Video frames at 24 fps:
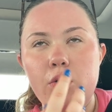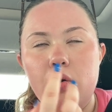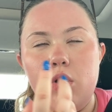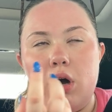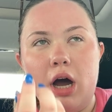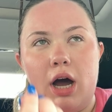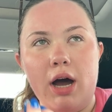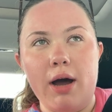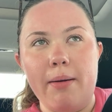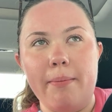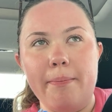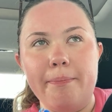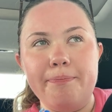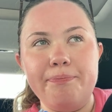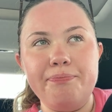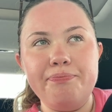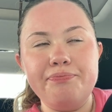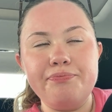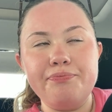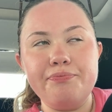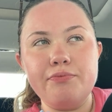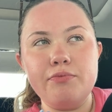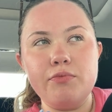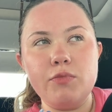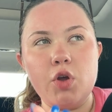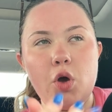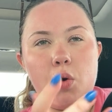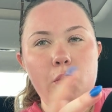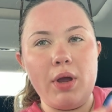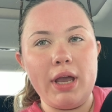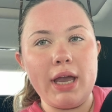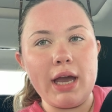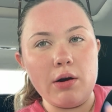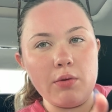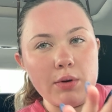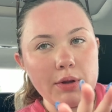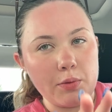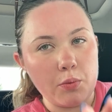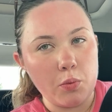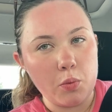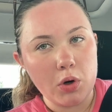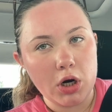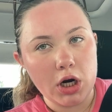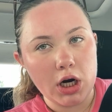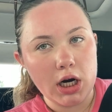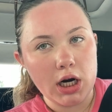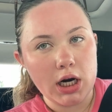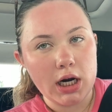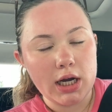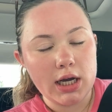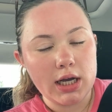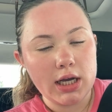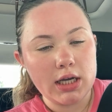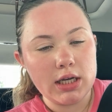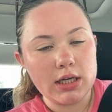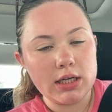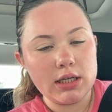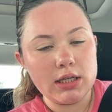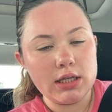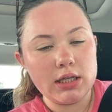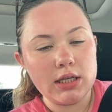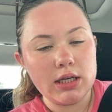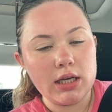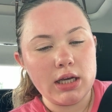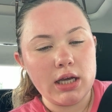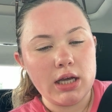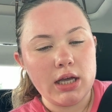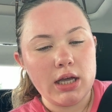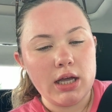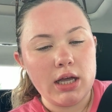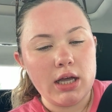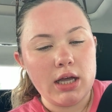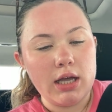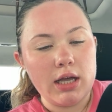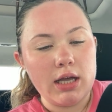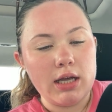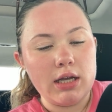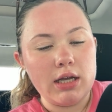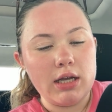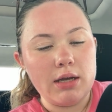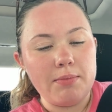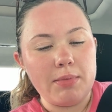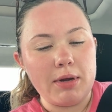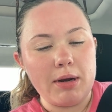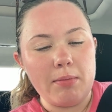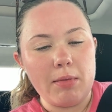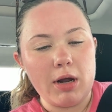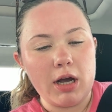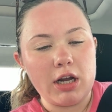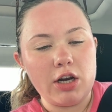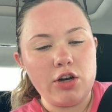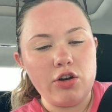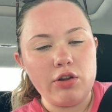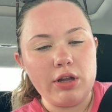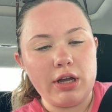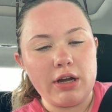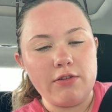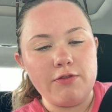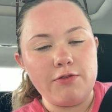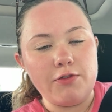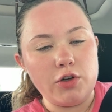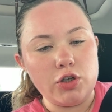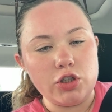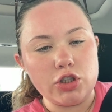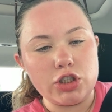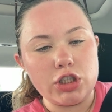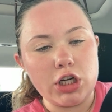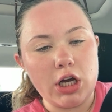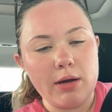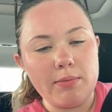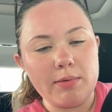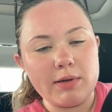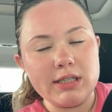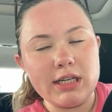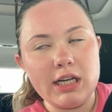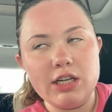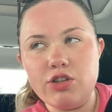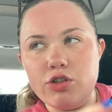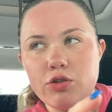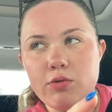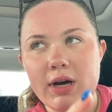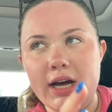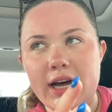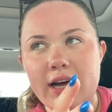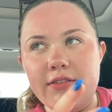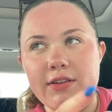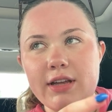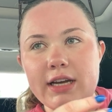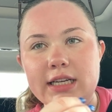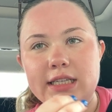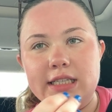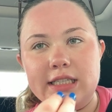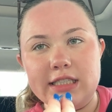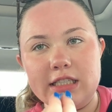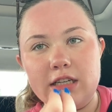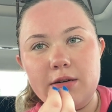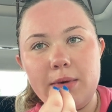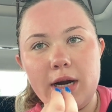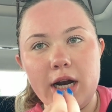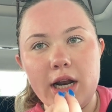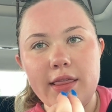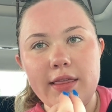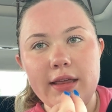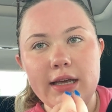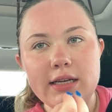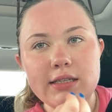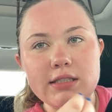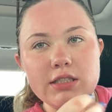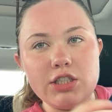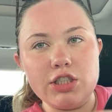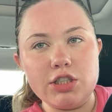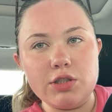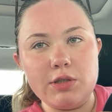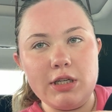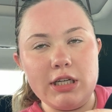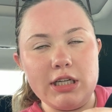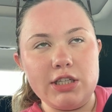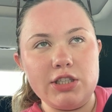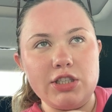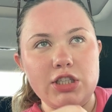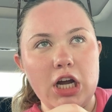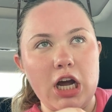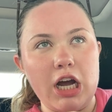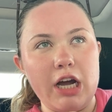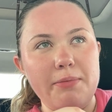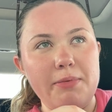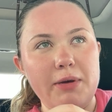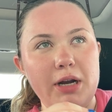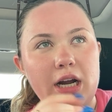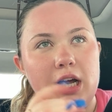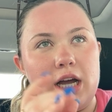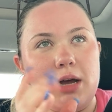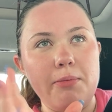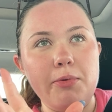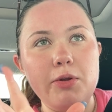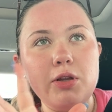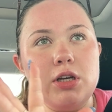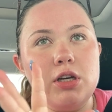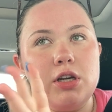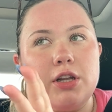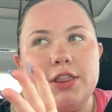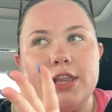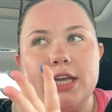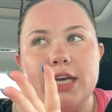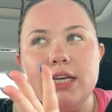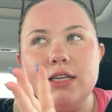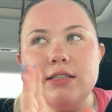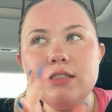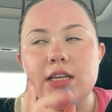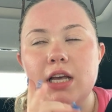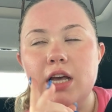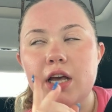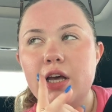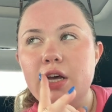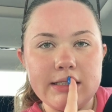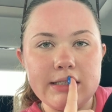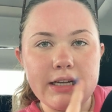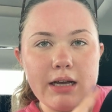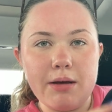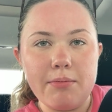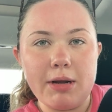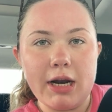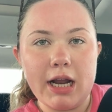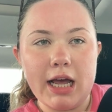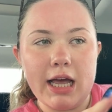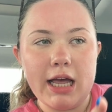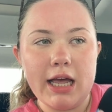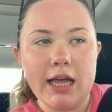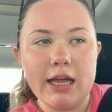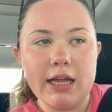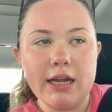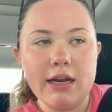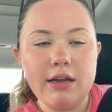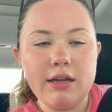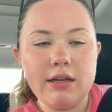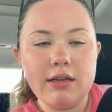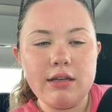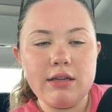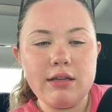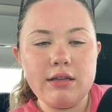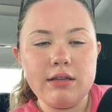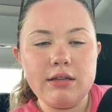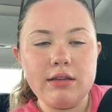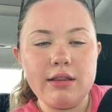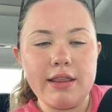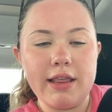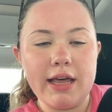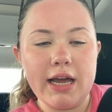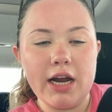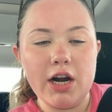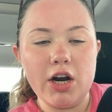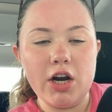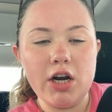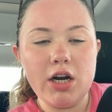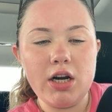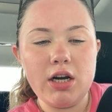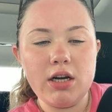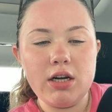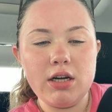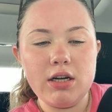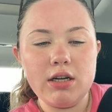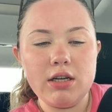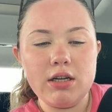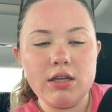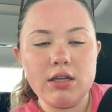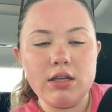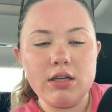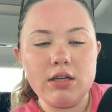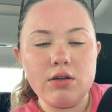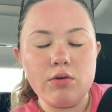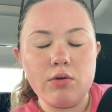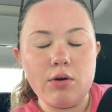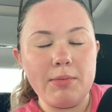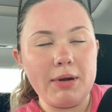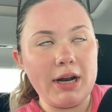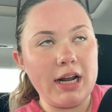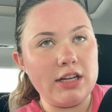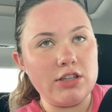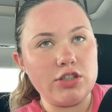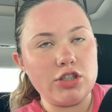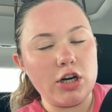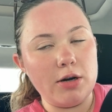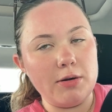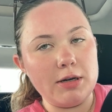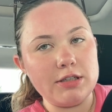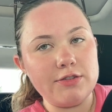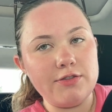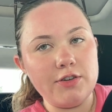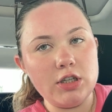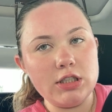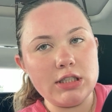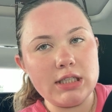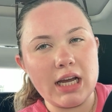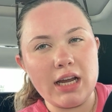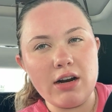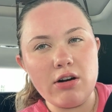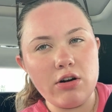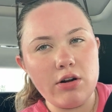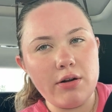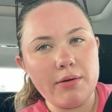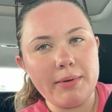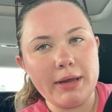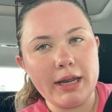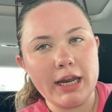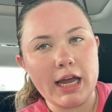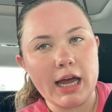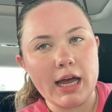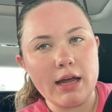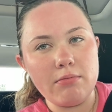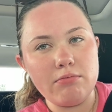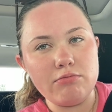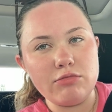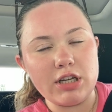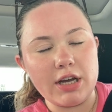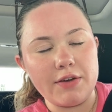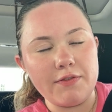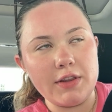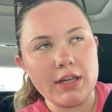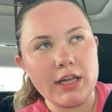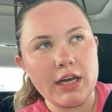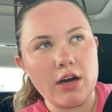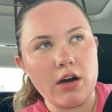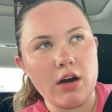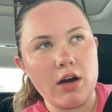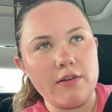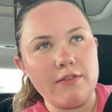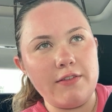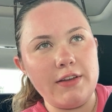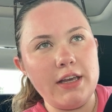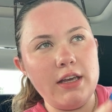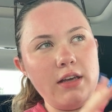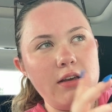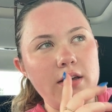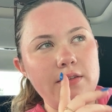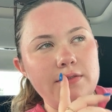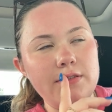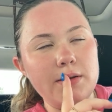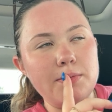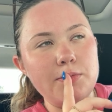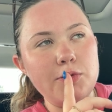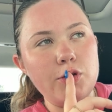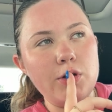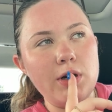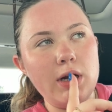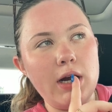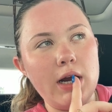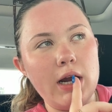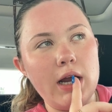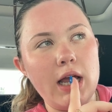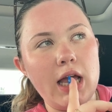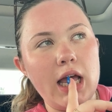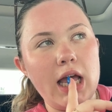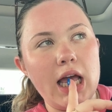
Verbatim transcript: um, weekend with work. But I'm not gonna do like a full shop because I do have like a decent amount of things. I just need to stock up on a couple little things. I'm gonna head there. I'm gonna head to Starbucks first. I don't know what I'm gonna get. Definitely coffee of some sort.